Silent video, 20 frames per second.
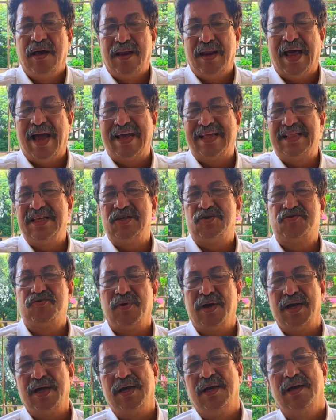Like this
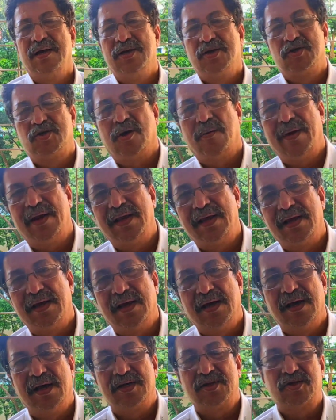way, so
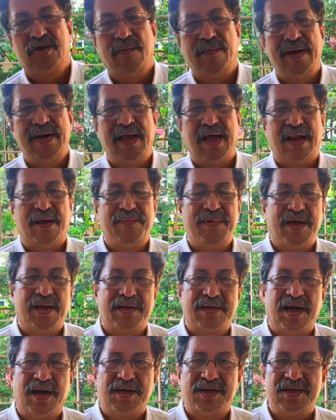many
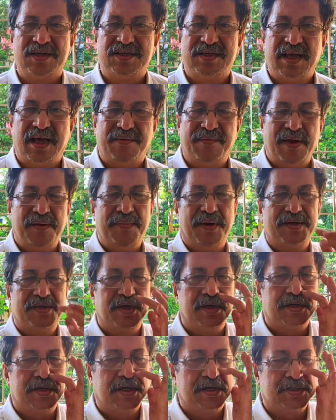Arabian countries, they are very much
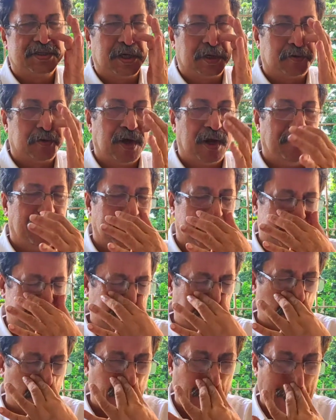interested to invest
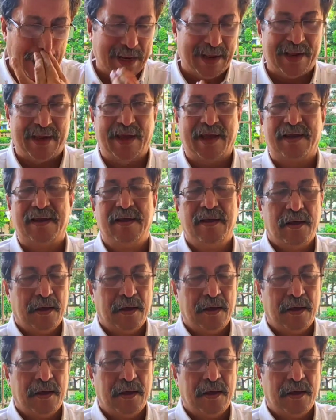their money here